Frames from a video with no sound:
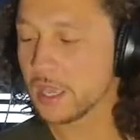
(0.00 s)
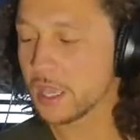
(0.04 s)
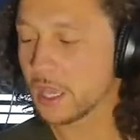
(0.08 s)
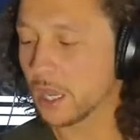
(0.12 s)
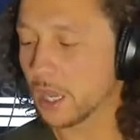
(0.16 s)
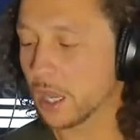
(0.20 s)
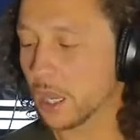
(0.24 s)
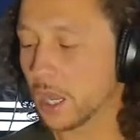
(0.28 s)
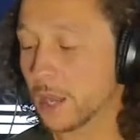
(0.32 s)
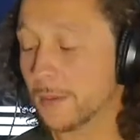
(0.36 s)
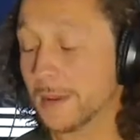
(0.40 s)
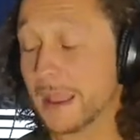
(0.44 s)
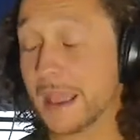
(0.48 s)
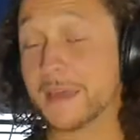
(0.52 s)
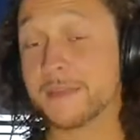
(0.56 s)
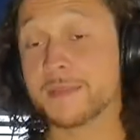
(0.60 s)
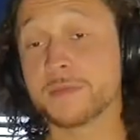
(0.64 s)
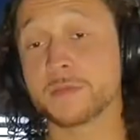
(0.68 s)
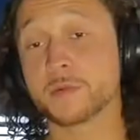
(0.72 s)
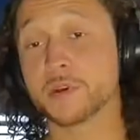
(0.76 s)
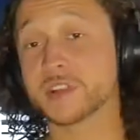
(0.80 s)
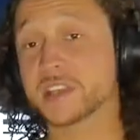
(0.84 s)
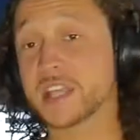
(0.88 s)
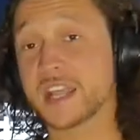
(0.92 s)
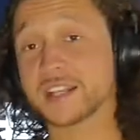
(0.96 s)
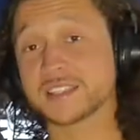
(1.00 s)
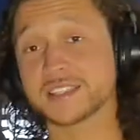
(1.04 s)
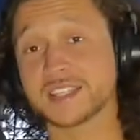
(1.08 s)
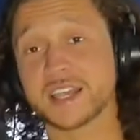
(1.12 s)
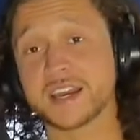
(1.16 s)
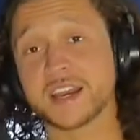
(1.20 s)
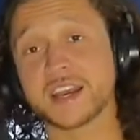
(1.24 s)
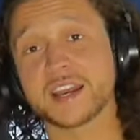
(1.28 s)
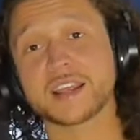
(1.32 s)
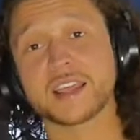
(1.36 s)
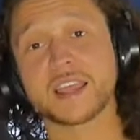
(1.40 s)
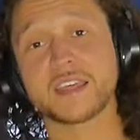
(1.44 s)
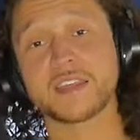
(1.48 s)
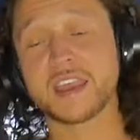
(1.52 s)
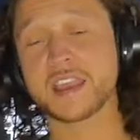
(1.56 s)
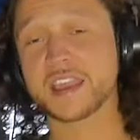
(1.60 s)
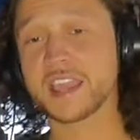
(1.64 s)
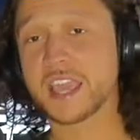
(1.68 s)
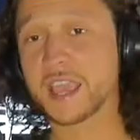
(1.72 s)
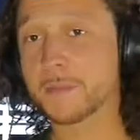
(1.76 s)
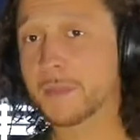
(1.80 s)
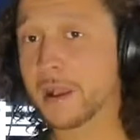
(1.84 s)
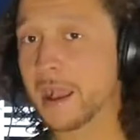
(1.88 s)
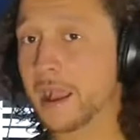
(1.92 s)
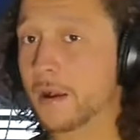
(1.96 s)
And with that said, they
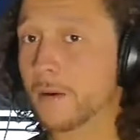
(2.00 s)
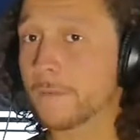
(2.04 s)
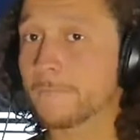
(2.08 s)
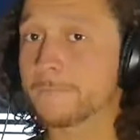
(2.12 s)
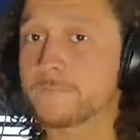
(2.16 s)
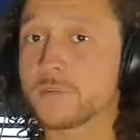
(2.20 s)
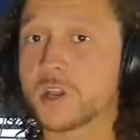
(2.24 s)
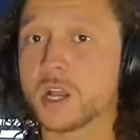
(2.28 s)
came out.